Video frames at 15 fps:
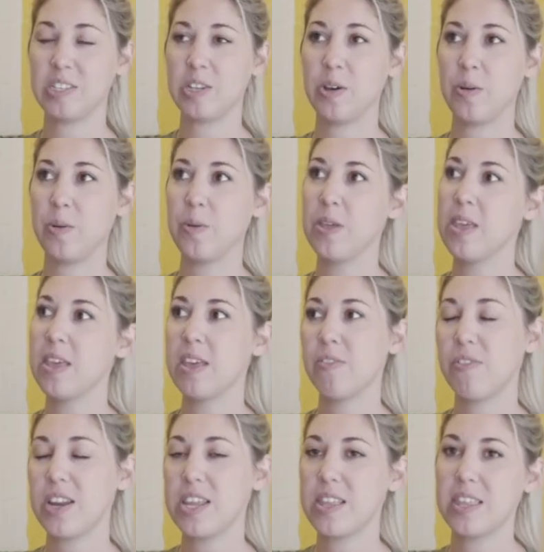So
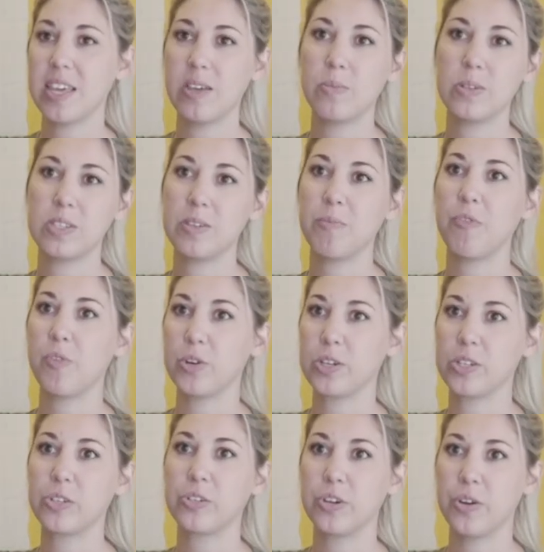if anything, it was some
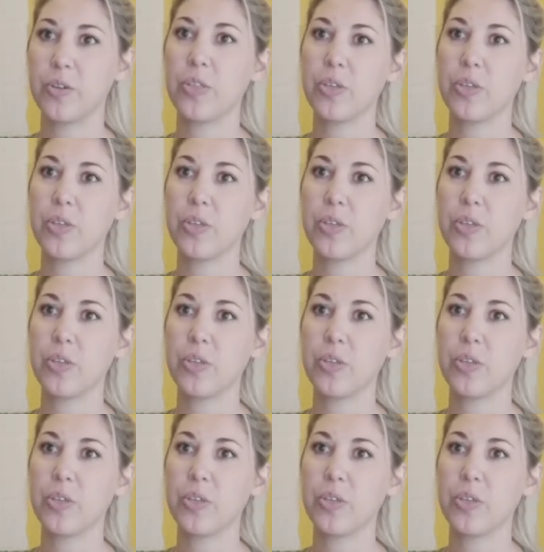forced growth.